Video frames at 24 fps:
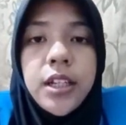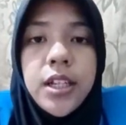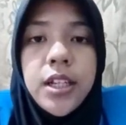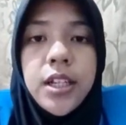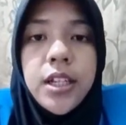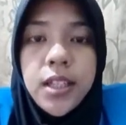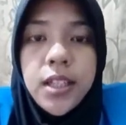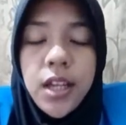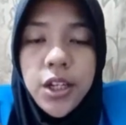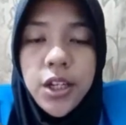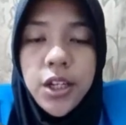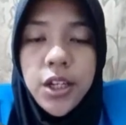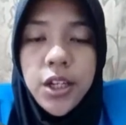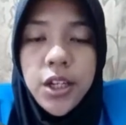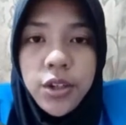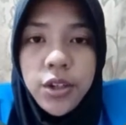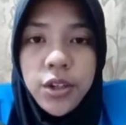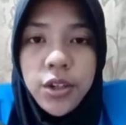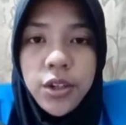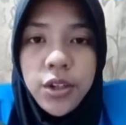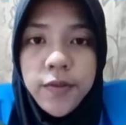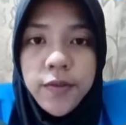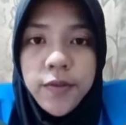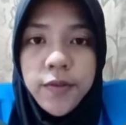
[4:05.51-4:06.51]
discussion
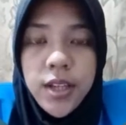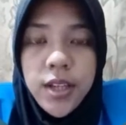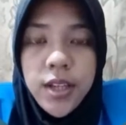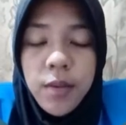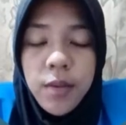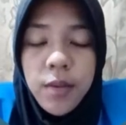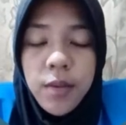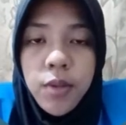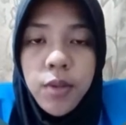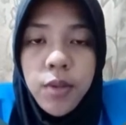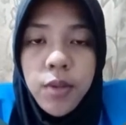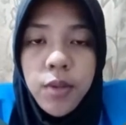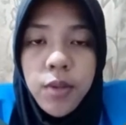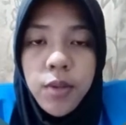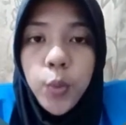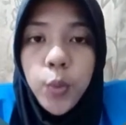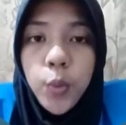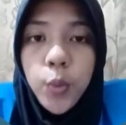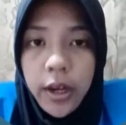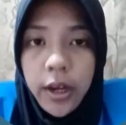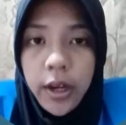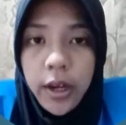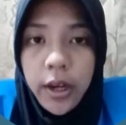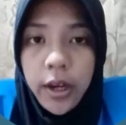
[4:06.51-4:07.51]
of Table
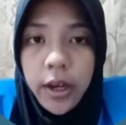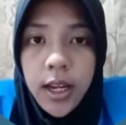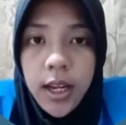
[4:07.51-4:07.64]
1,